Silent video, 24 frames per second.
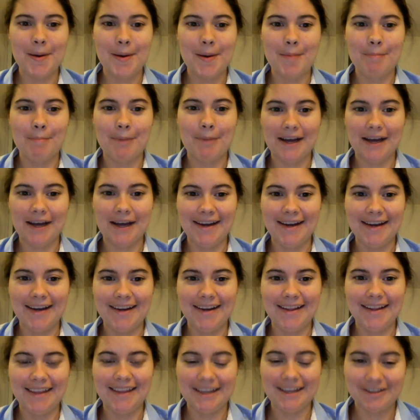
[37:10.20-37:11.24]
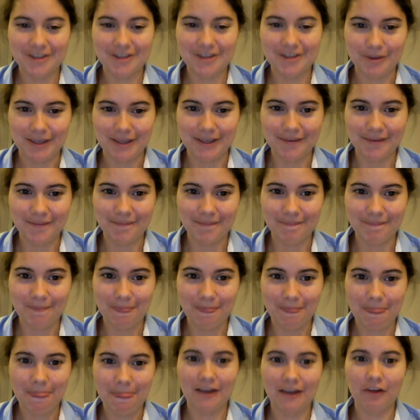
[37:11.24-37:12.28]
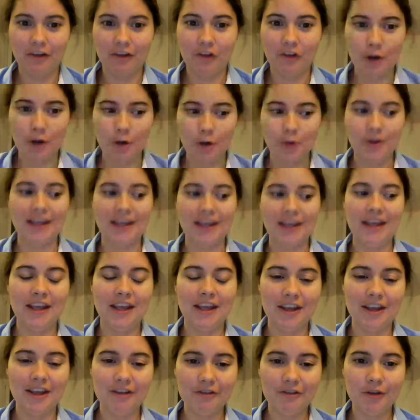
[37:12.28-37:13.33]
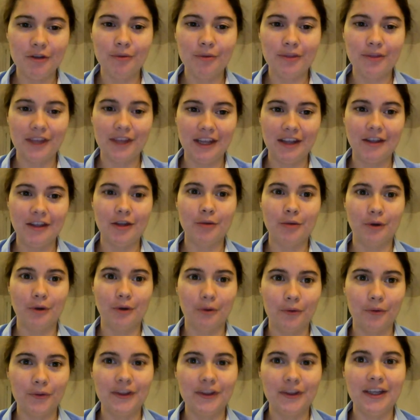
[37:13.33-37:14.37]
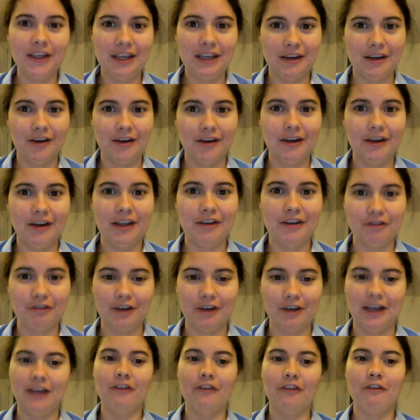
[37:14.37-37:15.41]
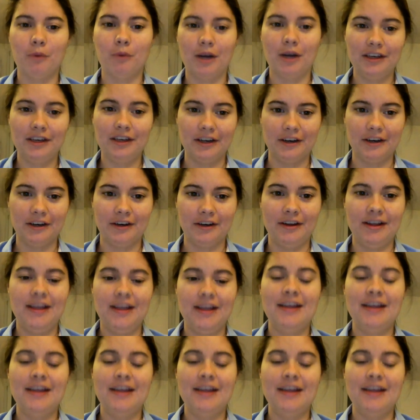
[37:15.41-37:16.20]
but they do it. So if you think you are only here in France for 1 year,